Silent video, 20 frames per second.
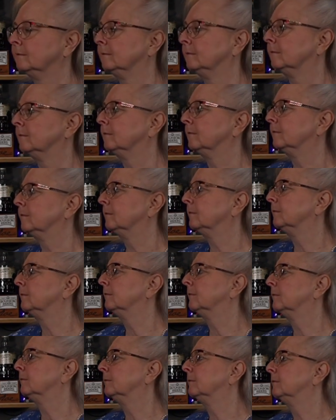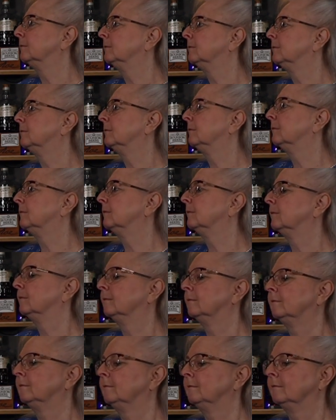
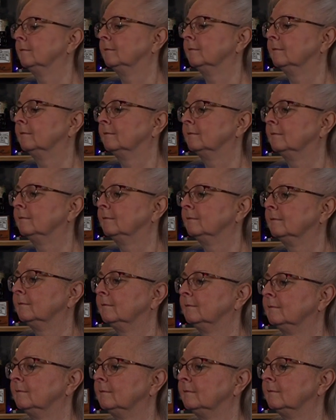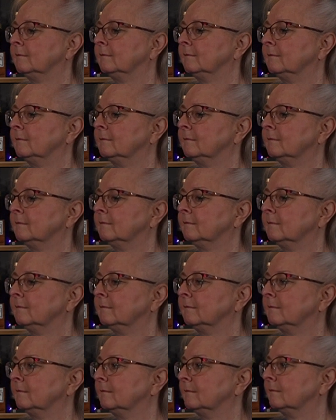
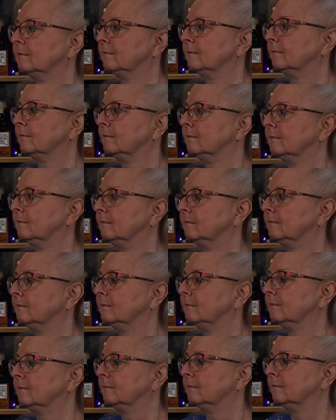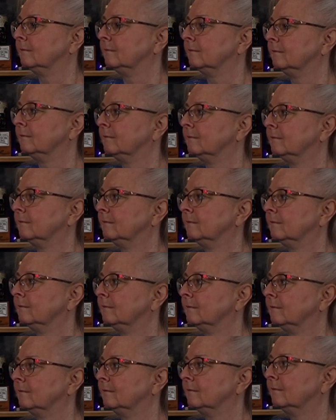
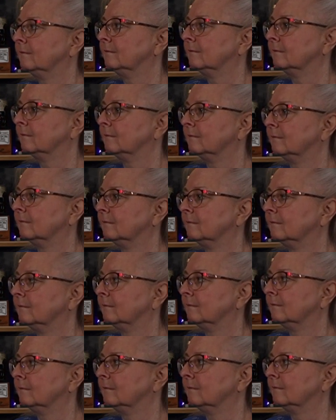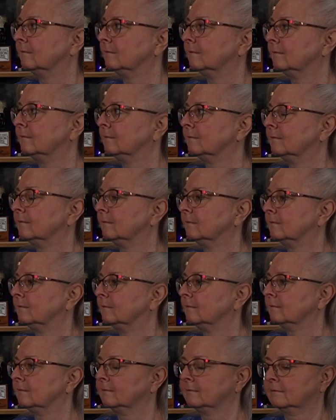(silent)